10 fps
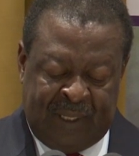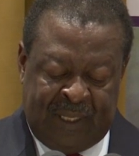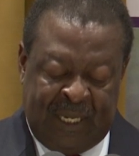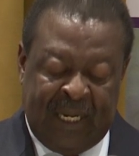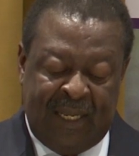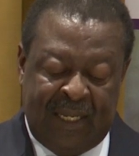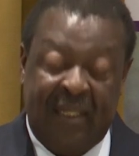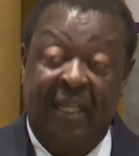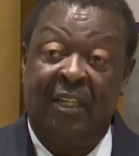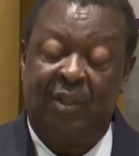Then there's
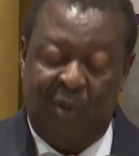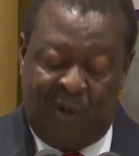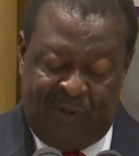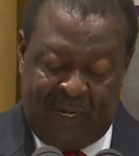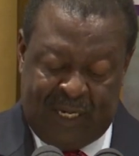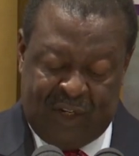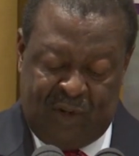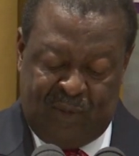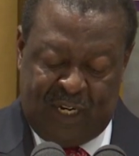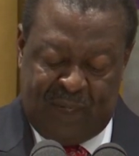the issue of
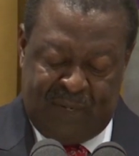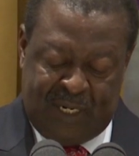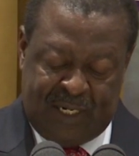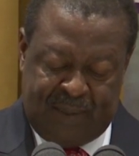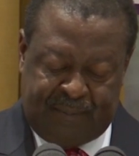election management.